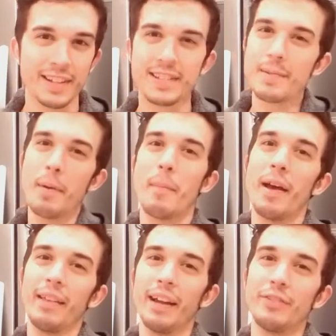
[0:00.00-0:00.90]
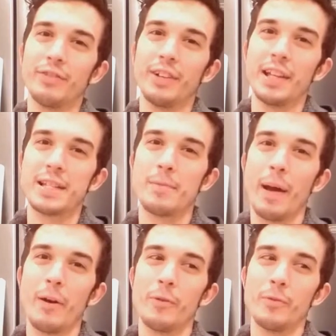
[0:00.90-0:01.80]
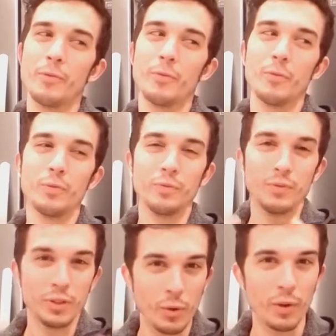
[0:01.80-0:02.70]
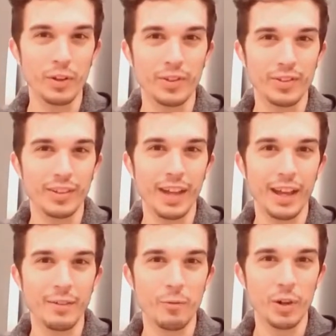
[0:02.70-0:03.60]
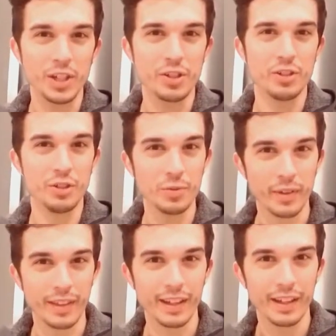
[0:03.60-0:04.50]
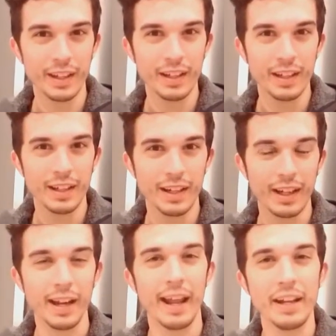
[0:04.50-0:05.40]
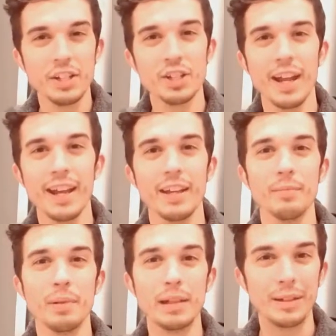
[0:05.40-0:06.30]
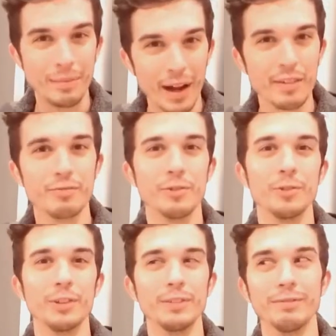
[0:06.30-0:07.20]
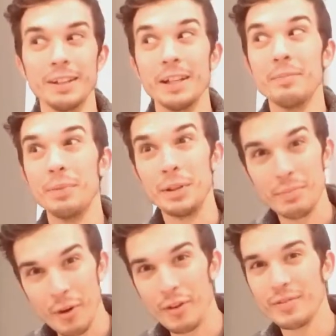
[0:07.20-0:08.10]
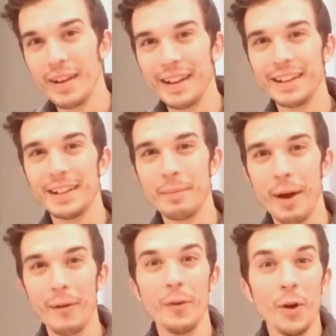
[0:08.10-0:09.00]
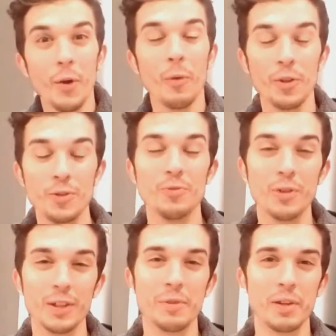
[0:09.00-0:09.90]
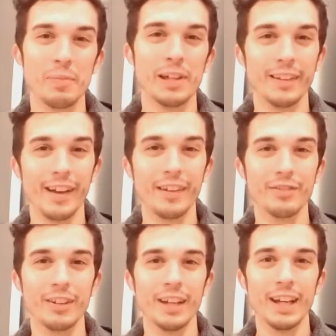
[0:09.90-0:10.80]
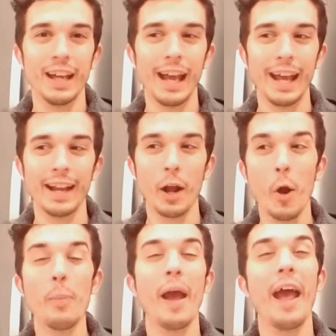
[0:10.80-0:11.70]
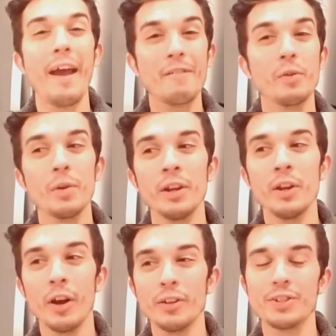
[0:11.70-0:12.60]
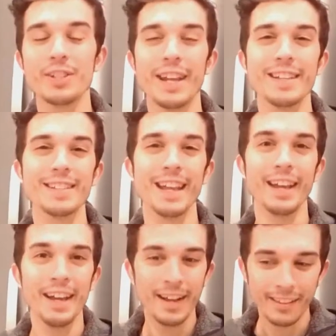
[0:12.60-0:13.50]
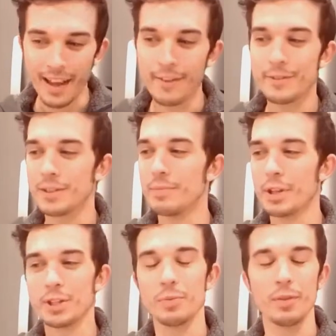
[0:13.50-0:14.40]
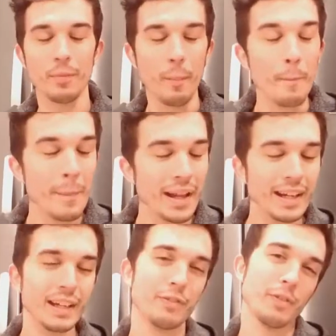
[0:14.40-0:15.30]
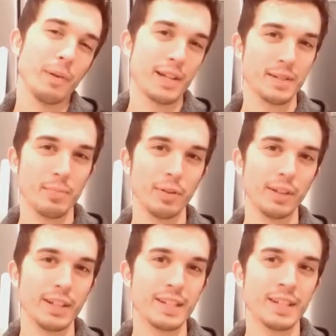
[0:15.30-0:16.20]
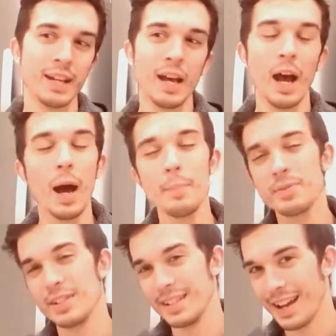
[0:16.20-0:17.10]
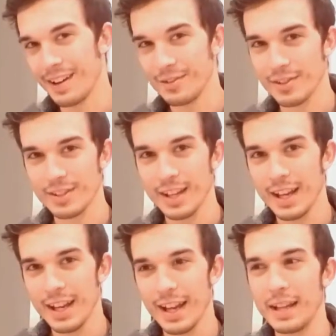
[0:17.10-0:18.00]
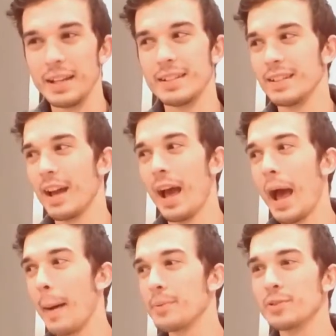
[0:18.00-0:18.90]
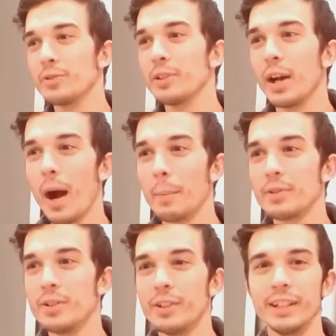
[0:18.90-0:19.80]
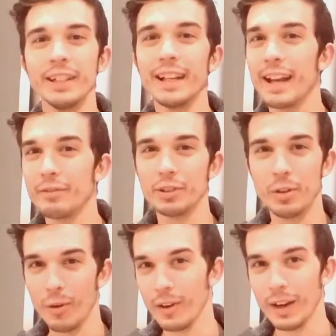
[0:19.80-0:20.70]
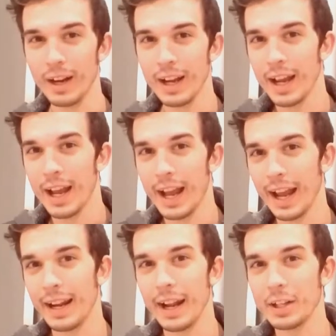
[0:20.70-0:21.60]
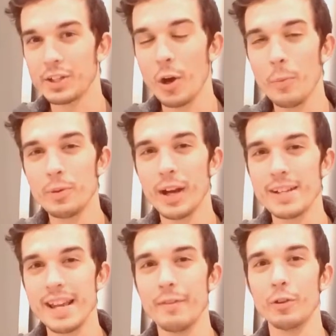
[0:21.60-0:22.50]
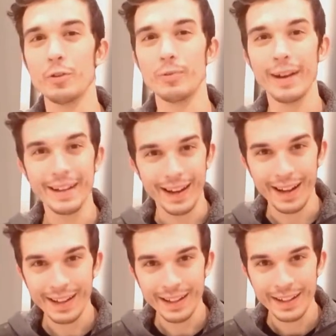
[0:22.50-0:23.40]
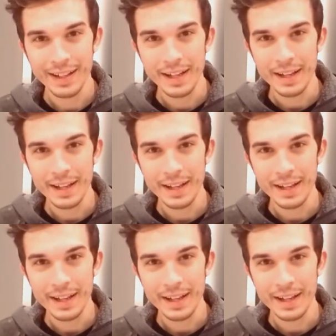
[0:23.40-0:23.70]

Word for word: It's not about my life, it's about yours and what you can do with it and each day being mindful and being motivated about what you really want to be in life. And I hope everyone understands that life is a mixture with many different possibilities, ups and downs, and absolutely opportunity at every corner. And I just hope you guys have a great night